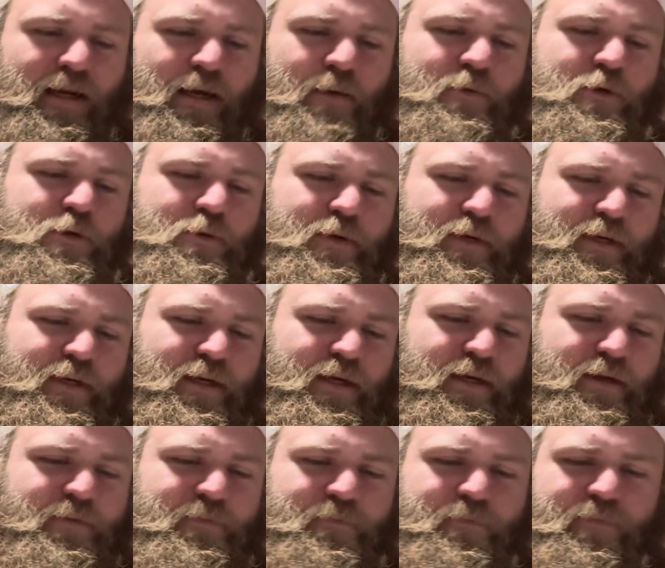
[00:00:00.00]
I'm doing
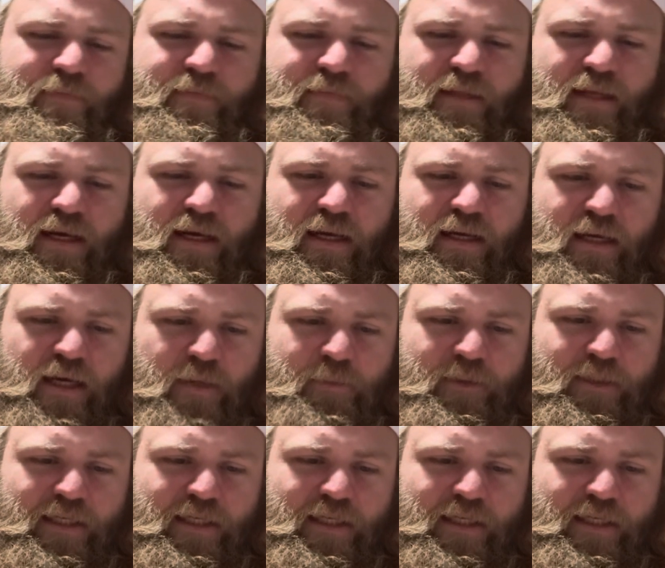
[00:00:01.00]
a couple